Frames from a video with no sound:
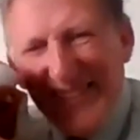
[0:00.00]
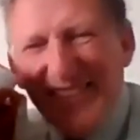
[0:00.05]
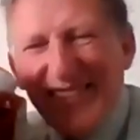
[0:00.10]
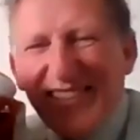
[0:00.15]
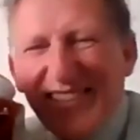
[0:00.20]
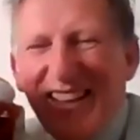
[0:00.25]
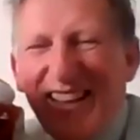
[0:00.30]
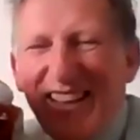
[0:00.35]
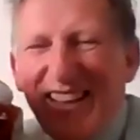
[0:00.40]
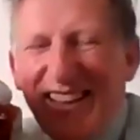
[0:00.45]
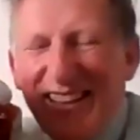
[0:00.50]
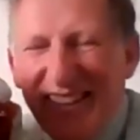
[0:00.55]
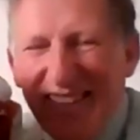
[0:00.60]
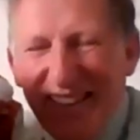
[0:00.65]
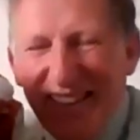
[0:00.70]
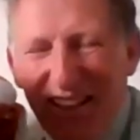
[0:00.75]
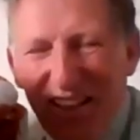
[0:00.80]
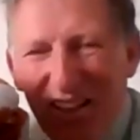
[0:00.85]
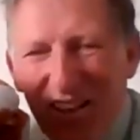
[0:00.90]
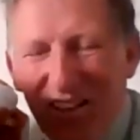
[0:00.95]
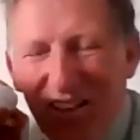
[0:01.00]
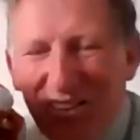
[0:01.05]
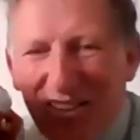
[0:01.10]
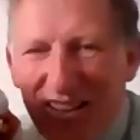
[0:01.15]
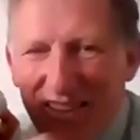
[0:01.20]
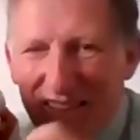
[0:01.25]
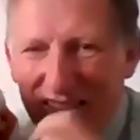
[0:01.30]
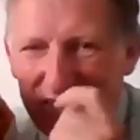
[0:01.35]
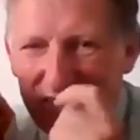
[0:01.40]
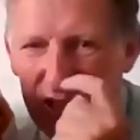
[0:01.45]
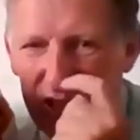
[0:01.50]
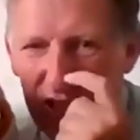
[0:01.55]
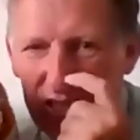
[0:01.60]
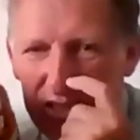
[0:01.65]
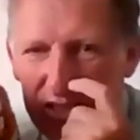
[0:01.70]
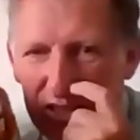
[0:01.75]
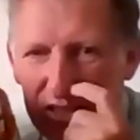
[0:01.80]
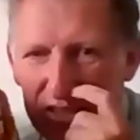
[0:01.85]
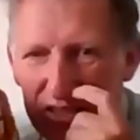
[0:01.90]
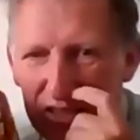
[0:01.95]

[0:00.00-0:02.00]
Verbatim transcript: okay, all right then, Chester.